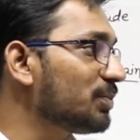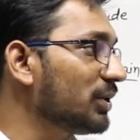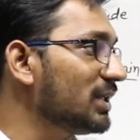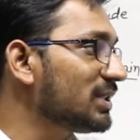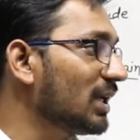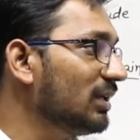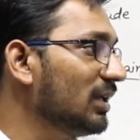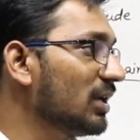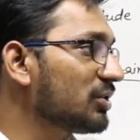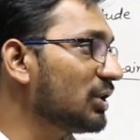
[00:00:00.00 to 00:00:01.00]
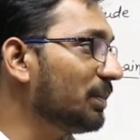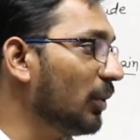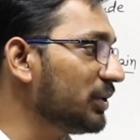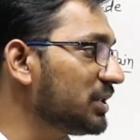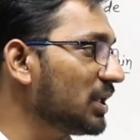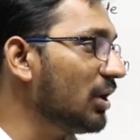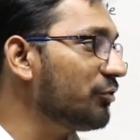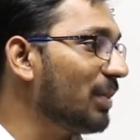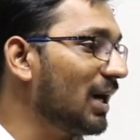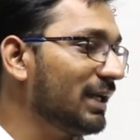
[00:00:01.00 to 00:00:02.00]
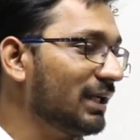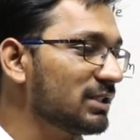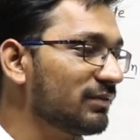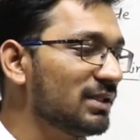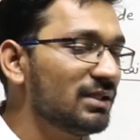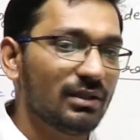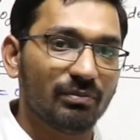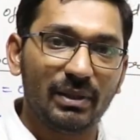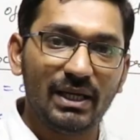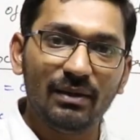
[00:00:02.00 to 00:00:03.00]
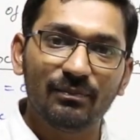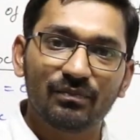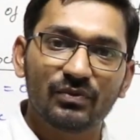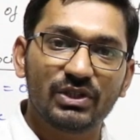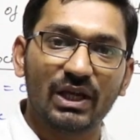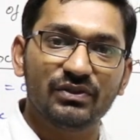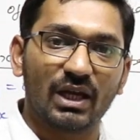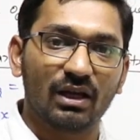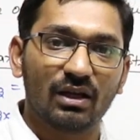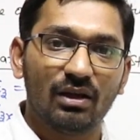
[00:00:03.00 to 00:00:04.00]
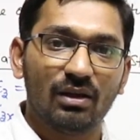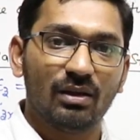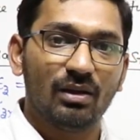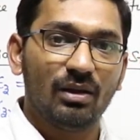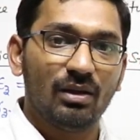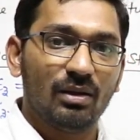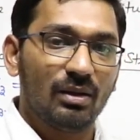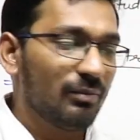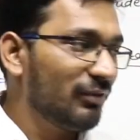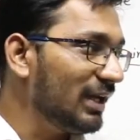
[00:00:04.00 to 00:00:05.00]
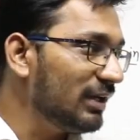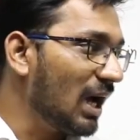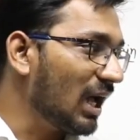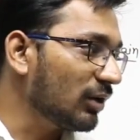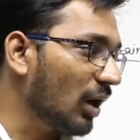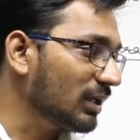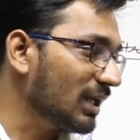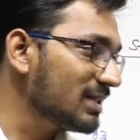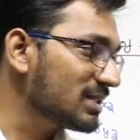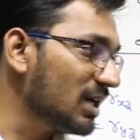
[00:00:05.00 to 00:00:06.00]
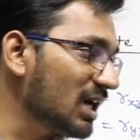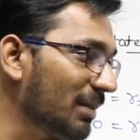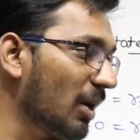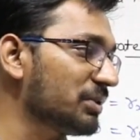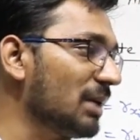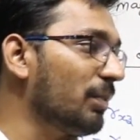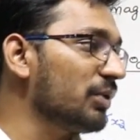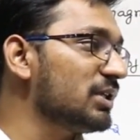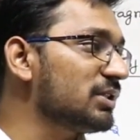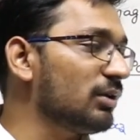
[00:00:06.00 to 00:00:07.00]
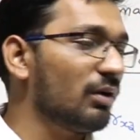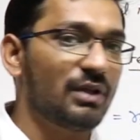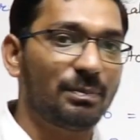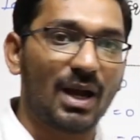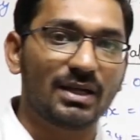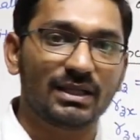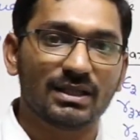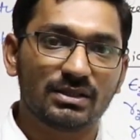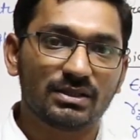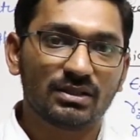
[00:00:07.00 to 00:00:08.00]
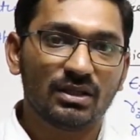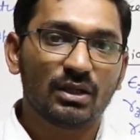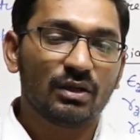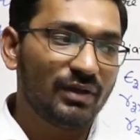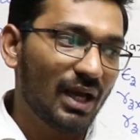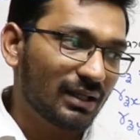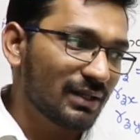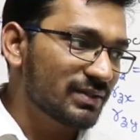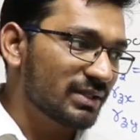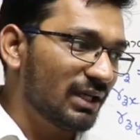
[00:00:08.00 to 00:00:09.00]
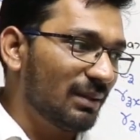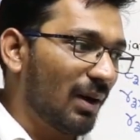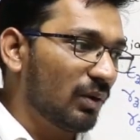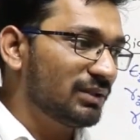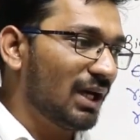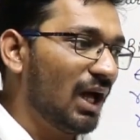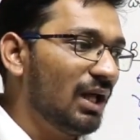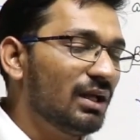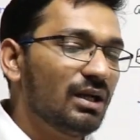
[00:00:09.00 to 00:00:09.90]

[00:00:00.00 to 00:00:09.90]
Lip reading: position, so the position of particles will be changing. We are not concerned about the position of the particles, we are concerned about the